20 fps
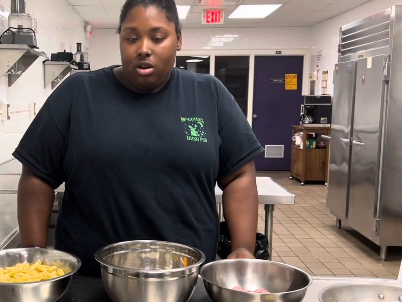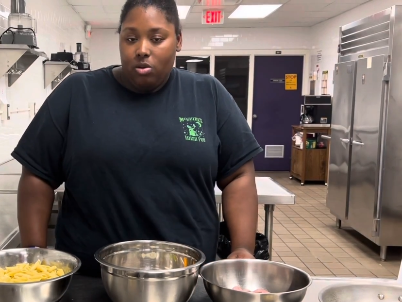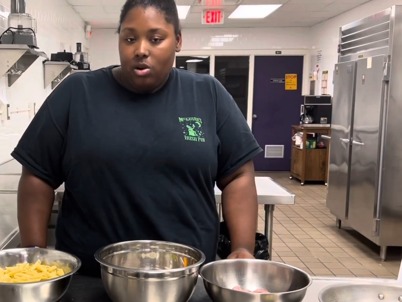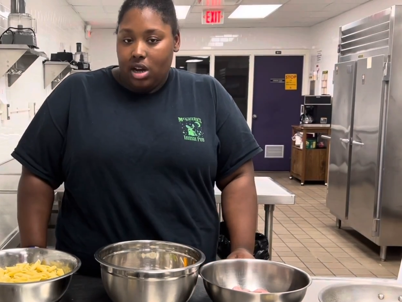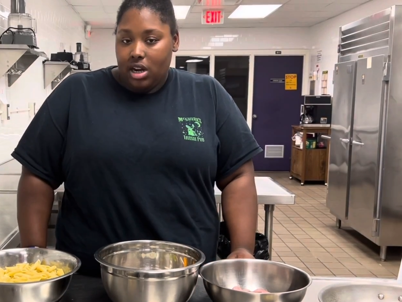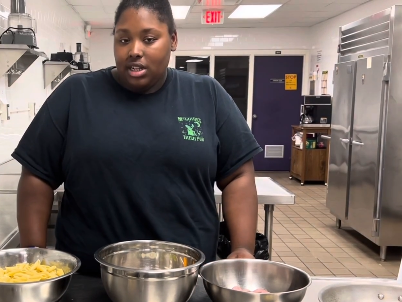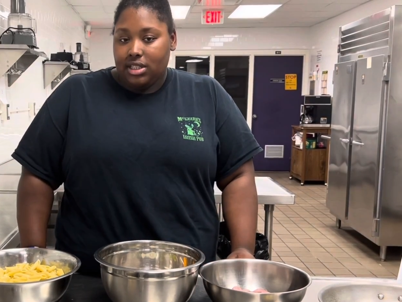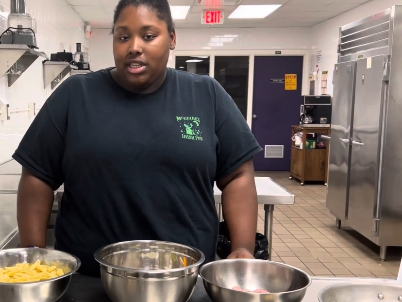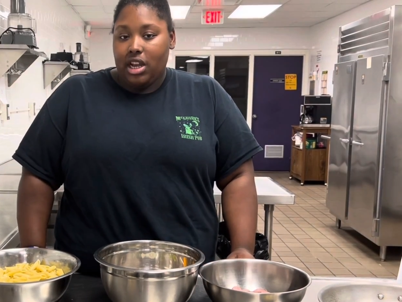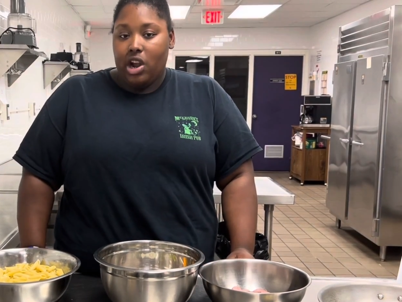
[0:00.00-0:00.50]
we're
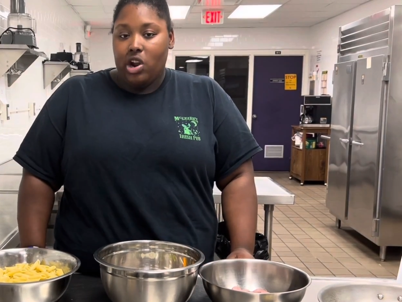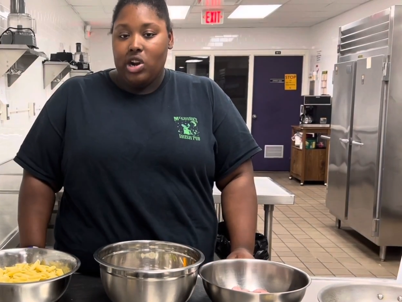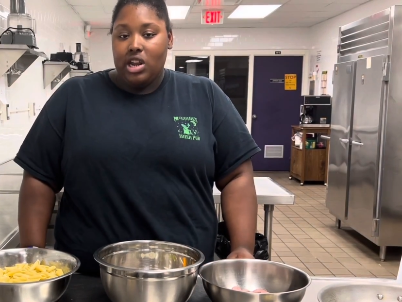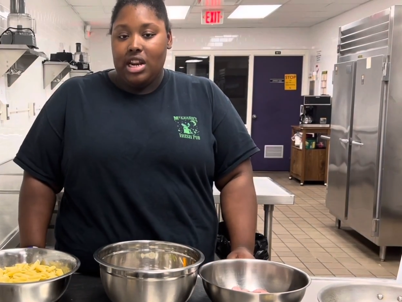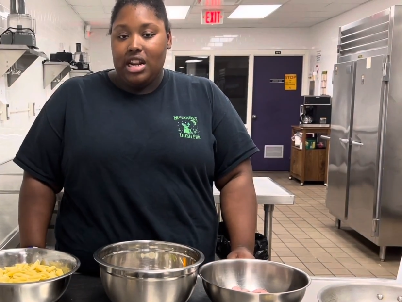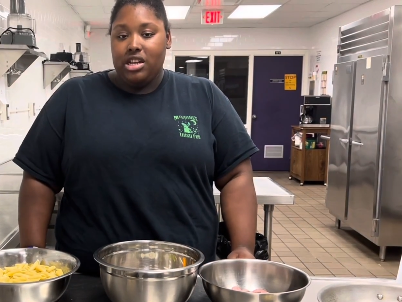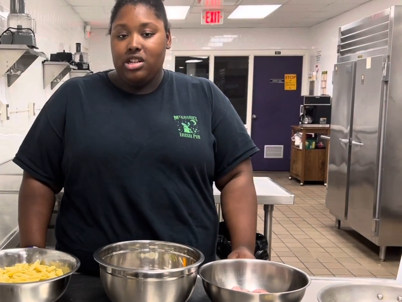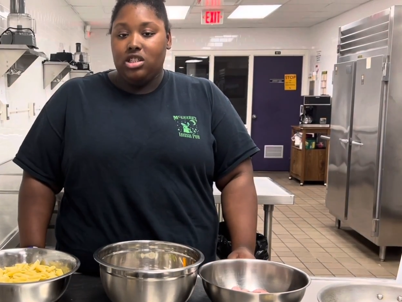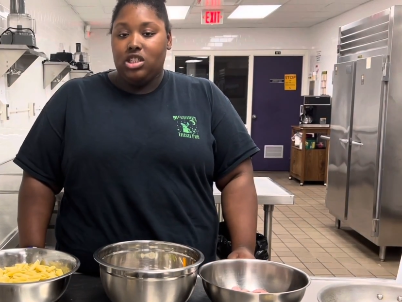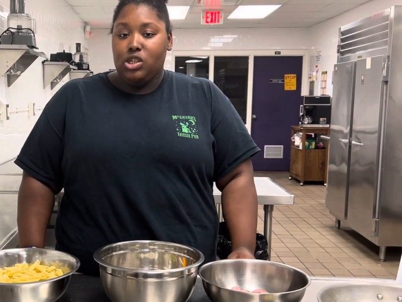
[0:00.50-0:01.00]
gonna turn
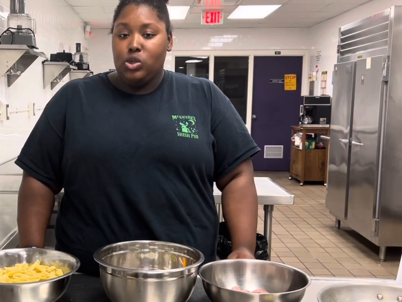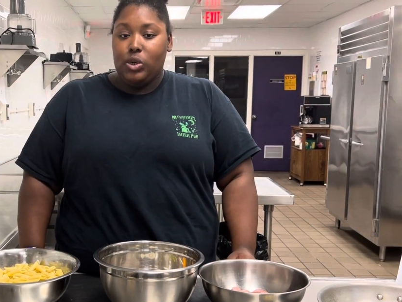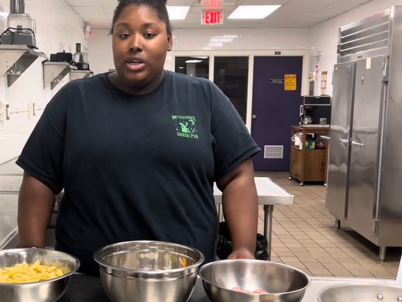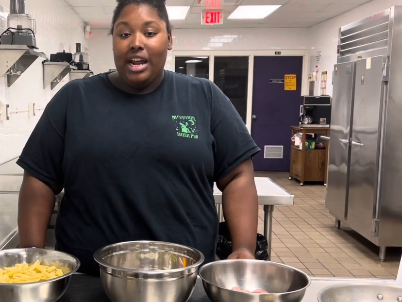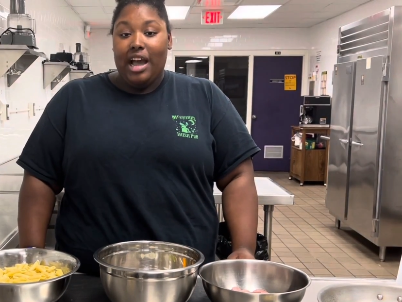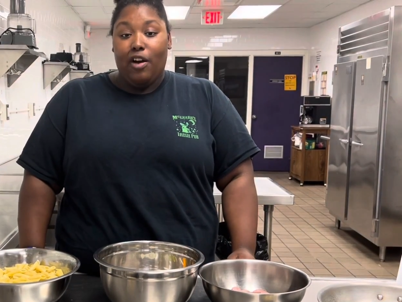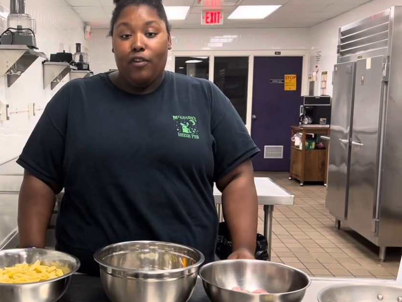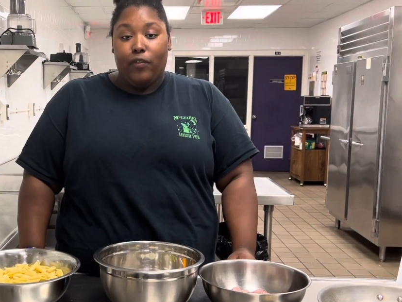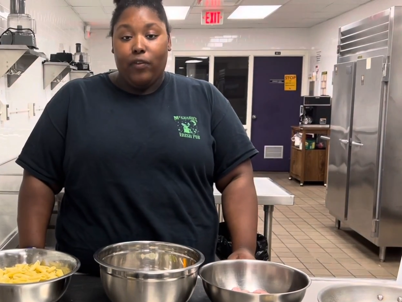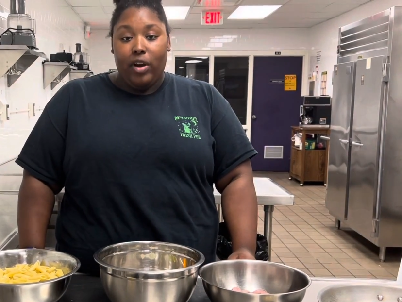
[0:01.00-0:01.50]
it into an
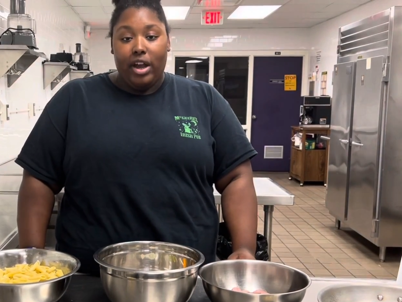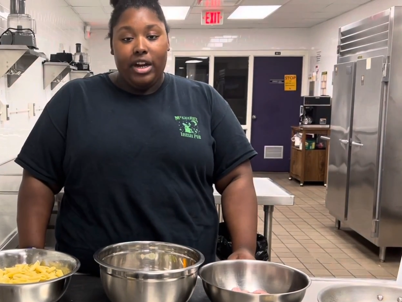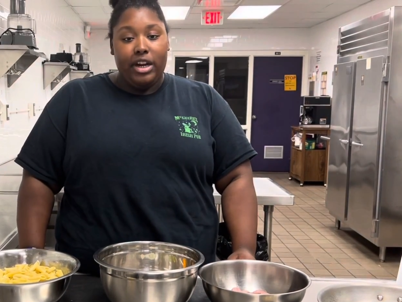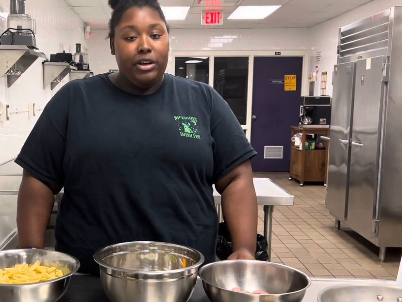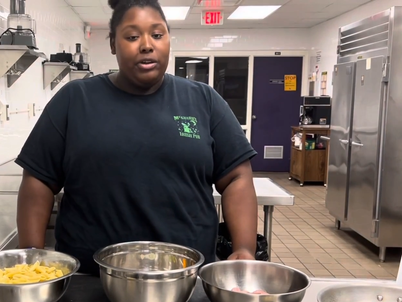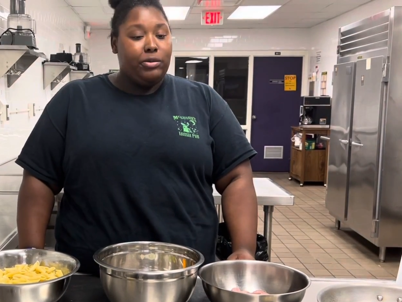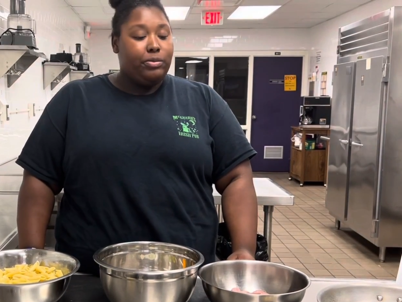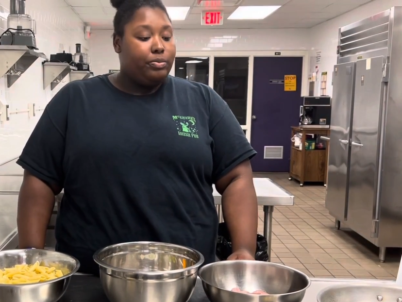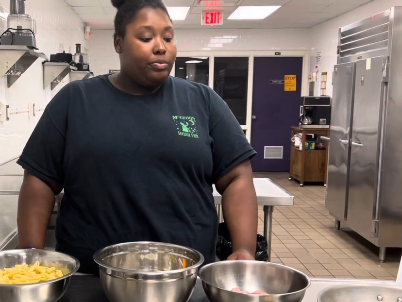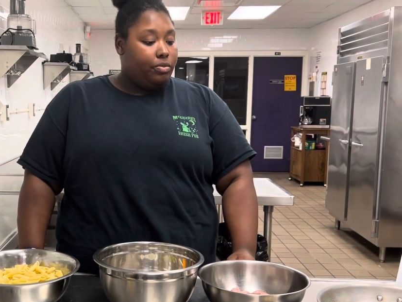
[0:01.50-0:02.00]

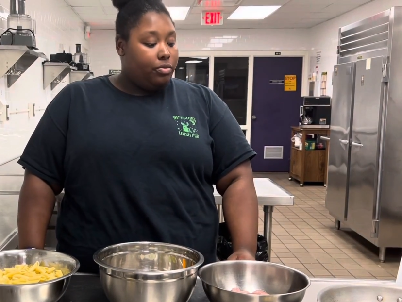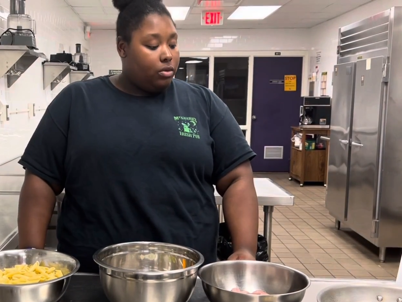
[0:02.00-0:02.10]
Alfredo